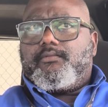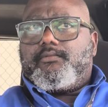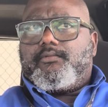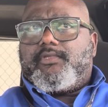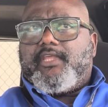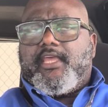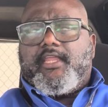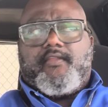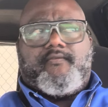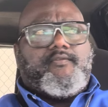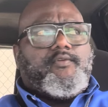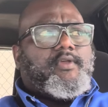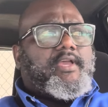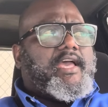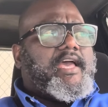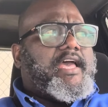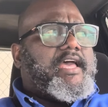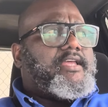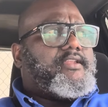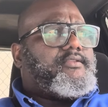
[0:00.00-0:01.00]
Then if you
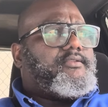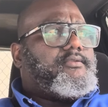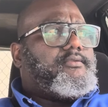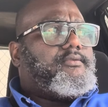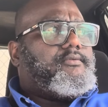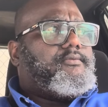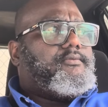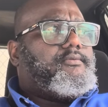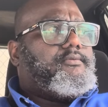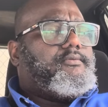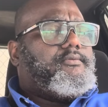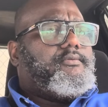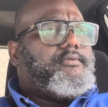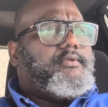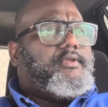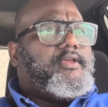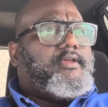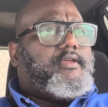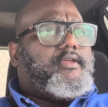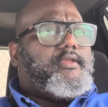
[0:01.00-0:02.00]
got,
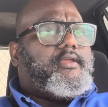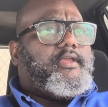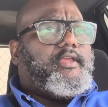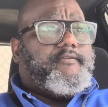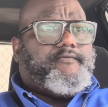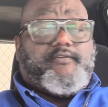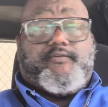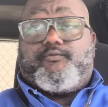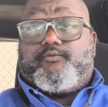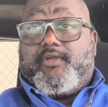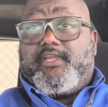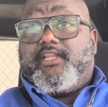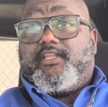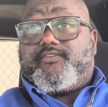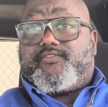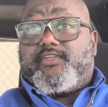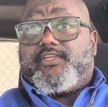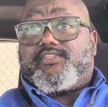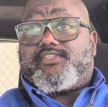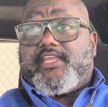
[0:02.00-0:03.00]
if you really
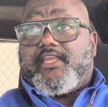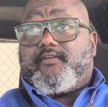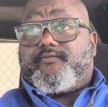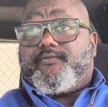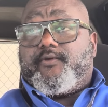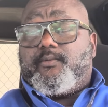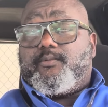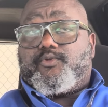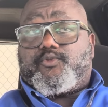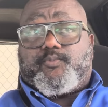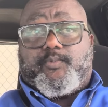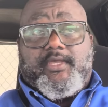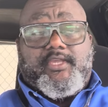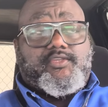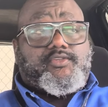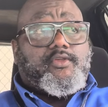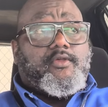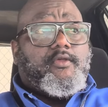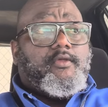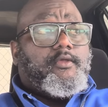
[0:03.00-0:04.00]
such thing as freedom of
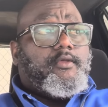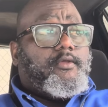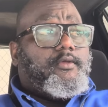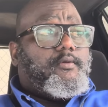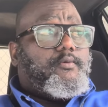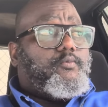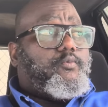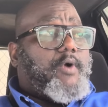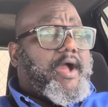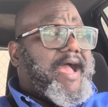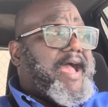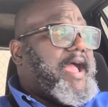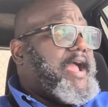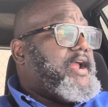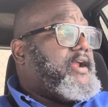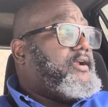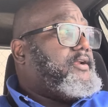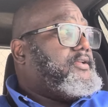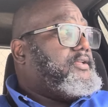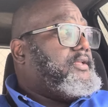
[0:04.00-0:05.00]
speech,
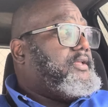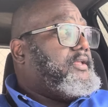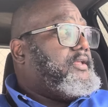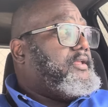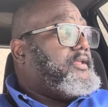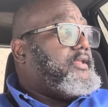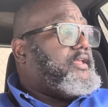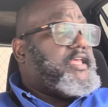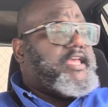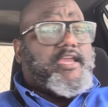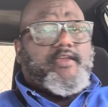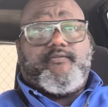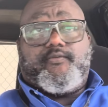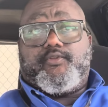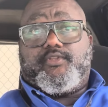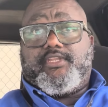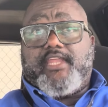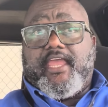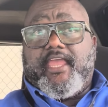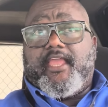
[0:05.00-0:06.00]
why every
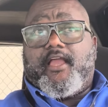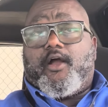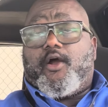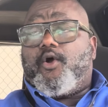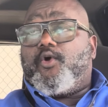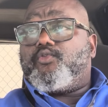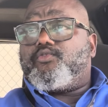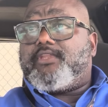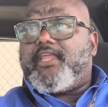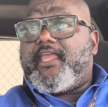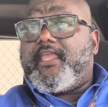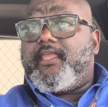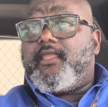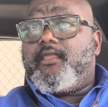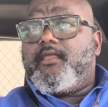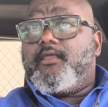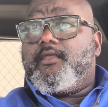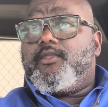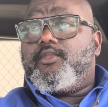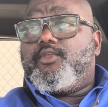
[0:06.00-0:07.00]
day, all day,
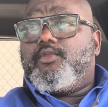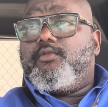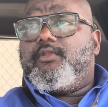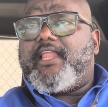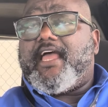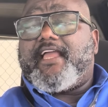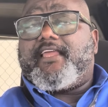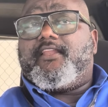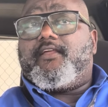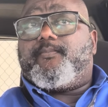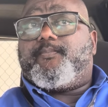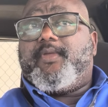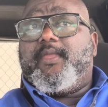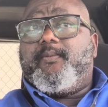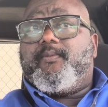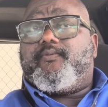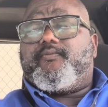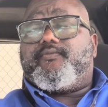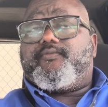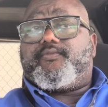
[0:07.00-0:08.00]
you locking up
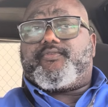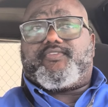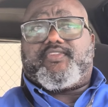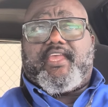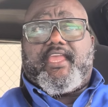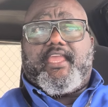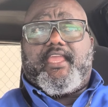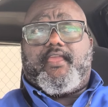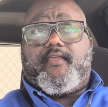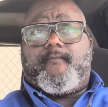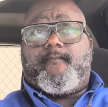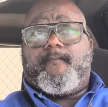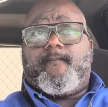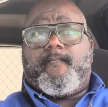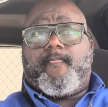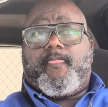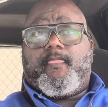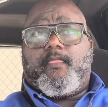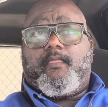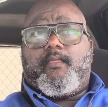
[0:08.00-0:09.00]
people for saying,
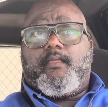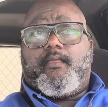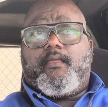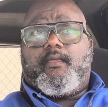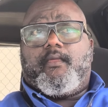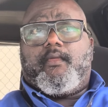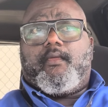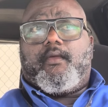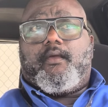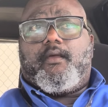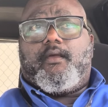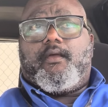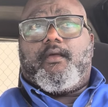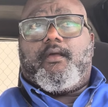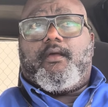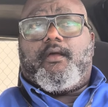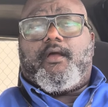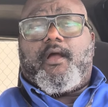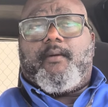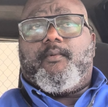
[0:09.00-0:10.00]

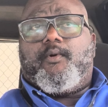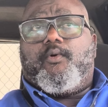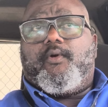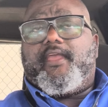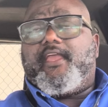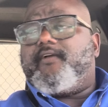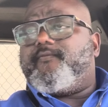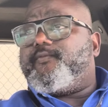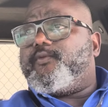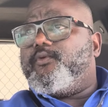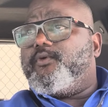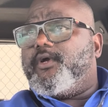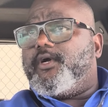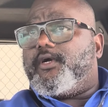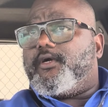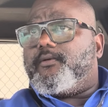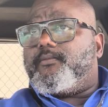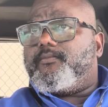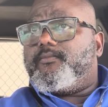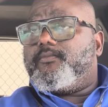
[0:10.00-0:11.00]
I'm going to F you
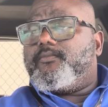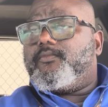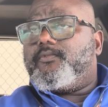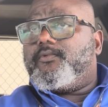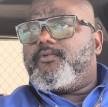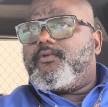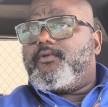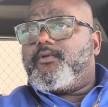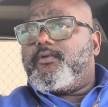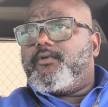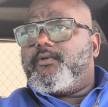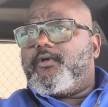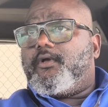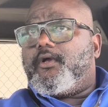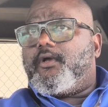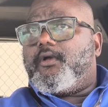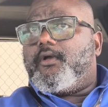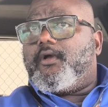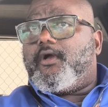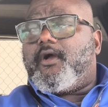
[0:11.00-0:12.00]
up.
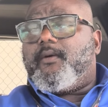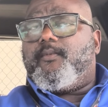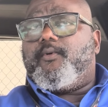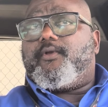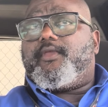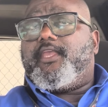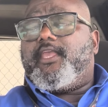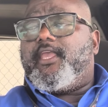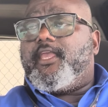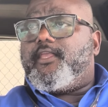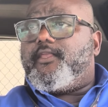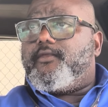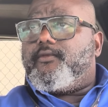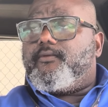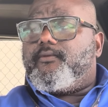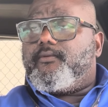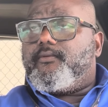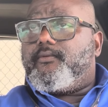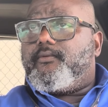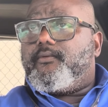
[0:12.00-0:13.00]
I'm going to kill you.
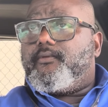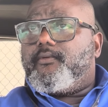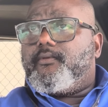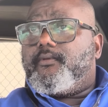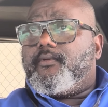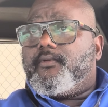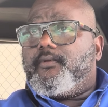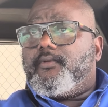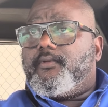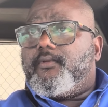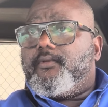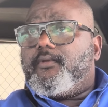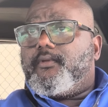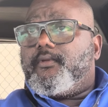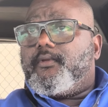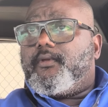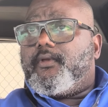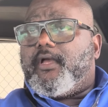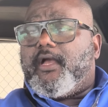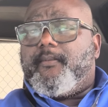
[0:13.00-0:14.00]

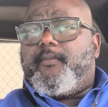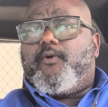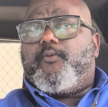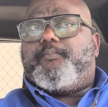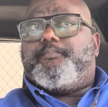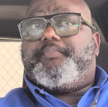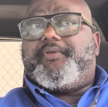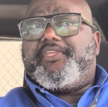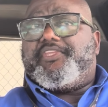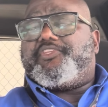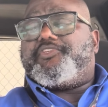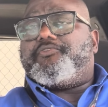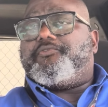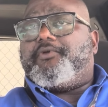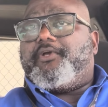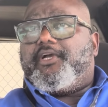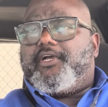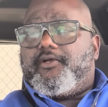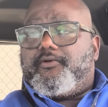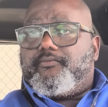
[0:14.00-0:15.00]
I'm going to beat you
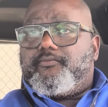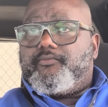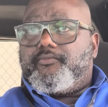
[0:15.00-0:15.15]
up.